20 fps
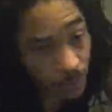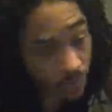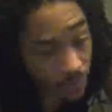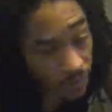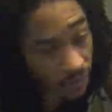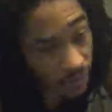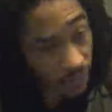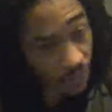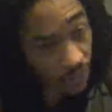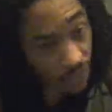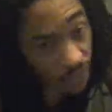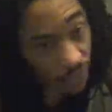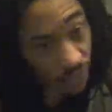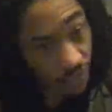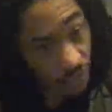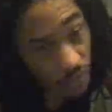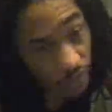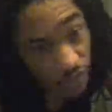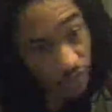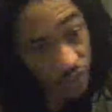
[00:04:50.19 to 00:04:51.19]
with the Sonic
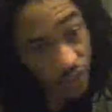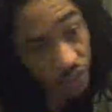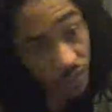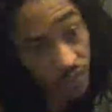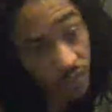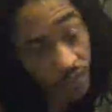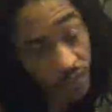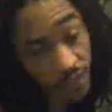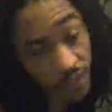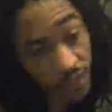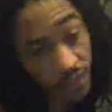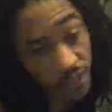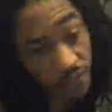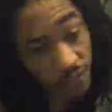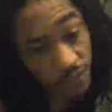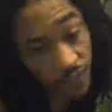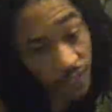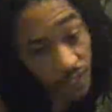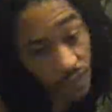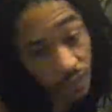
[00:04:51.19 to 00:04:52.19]
energy
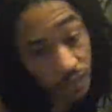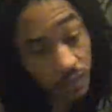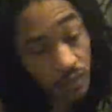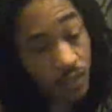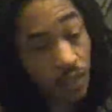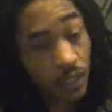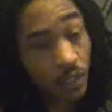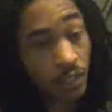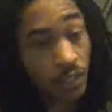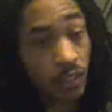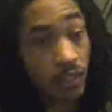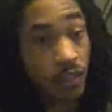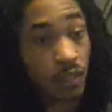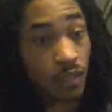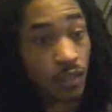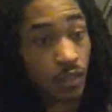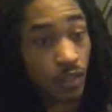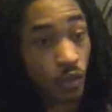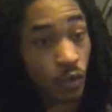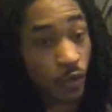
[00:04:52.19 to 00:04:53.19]
effect
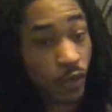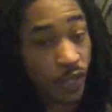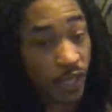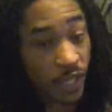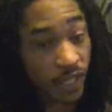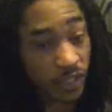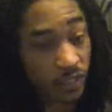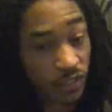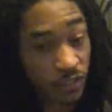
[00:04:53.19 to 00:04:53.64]
going